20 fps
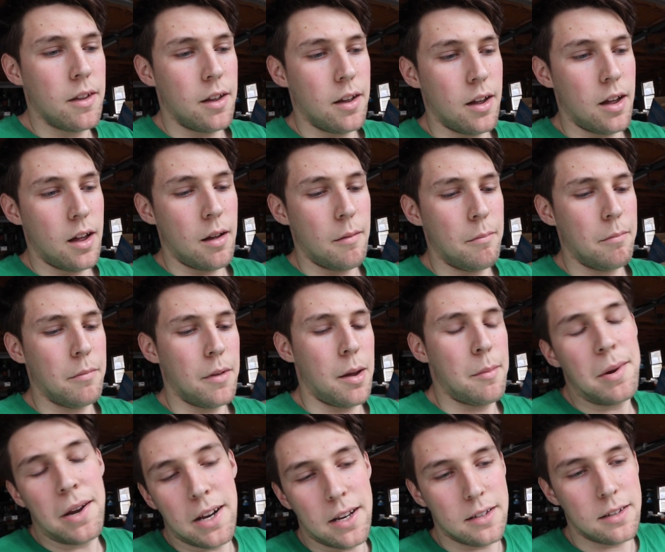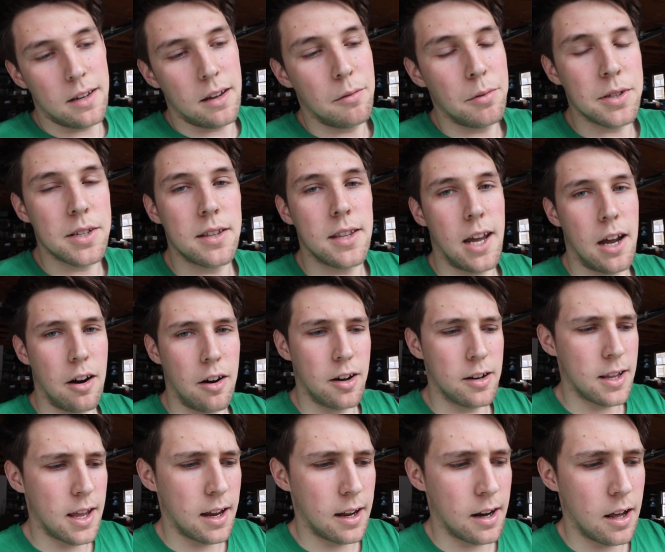I mean, it wasn't that hard
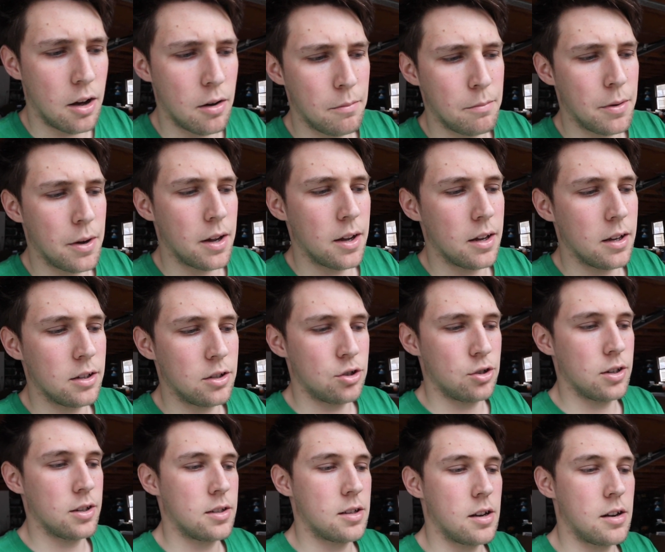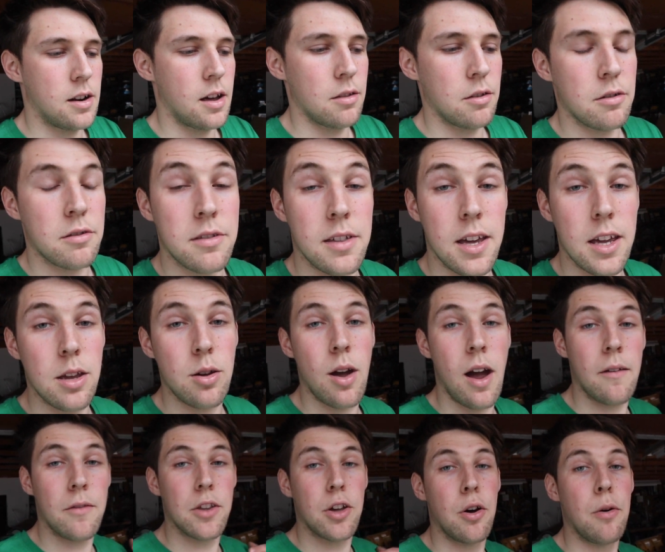to take it out, but it's just another thing you
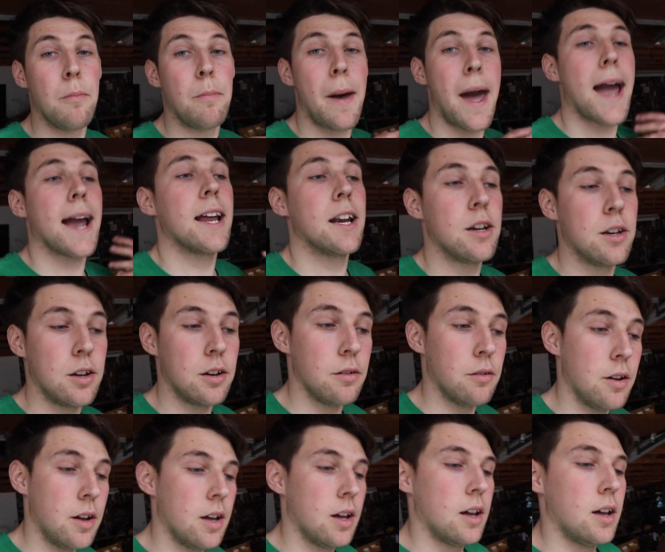have to go back and do.